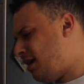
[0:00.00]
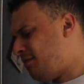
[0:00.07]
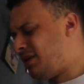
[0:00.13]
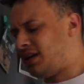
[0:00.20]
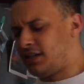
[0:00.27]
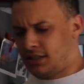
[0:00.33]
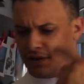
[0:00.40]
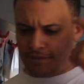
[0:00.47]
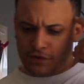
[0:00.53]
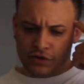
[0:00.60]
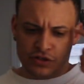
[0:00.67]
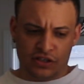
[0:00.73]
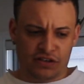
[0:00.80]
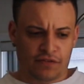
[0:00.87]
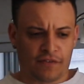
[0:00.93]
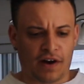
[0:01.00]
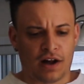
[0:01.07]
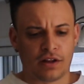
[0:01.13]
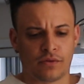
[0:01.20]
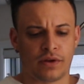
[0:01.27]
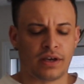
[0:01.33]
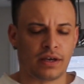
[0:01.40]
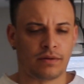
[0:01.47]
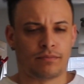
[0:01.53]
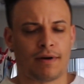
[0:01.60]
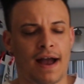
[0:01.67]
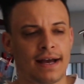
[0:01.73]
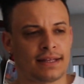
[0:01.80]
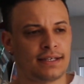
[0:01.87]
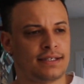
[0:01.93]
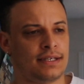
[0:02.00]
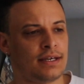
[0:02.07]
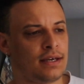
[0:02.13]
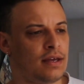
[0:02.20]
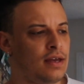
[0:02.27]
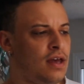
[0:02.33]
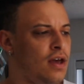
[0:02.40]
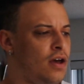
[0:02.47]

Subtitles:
Because if you're just following and practicing